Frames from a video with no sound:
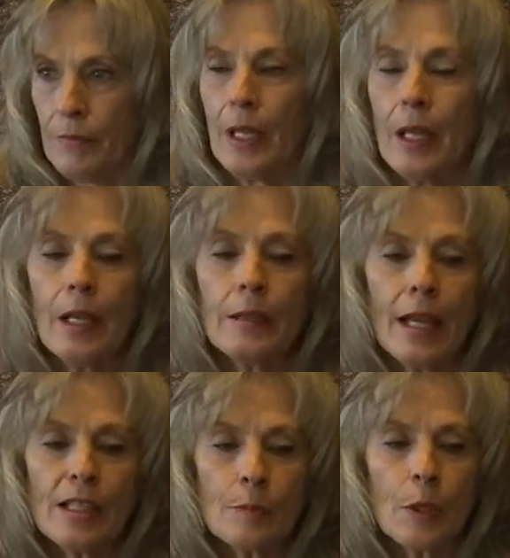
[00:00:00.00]
Okay,
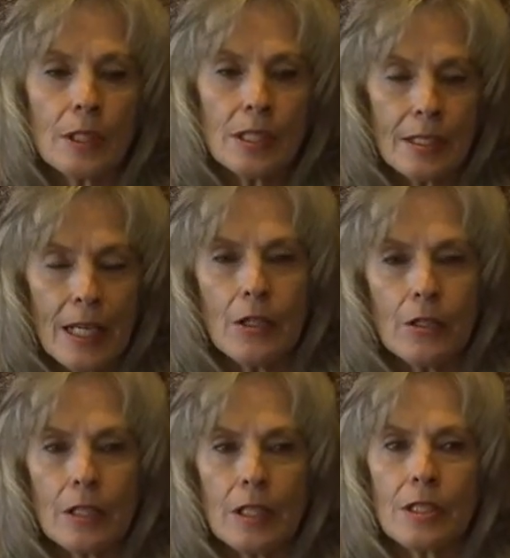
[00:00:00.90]
that's
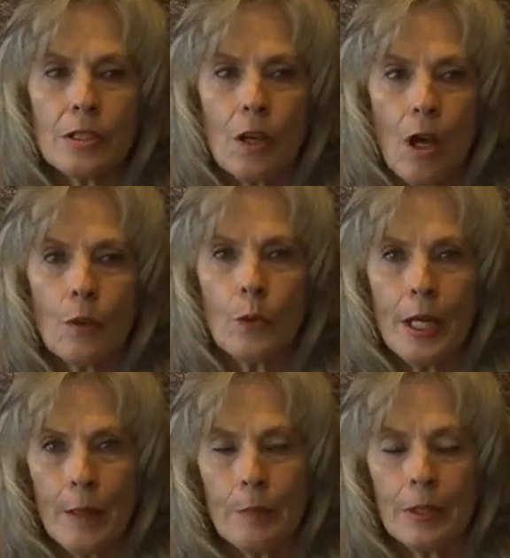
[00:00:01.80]
molestation. It is not
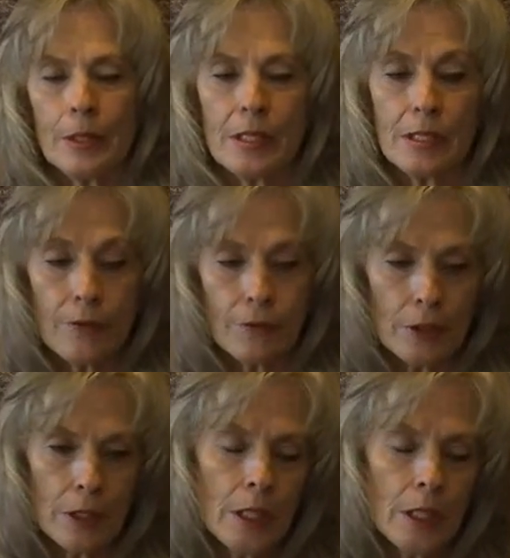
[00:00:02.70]
rape. It's different.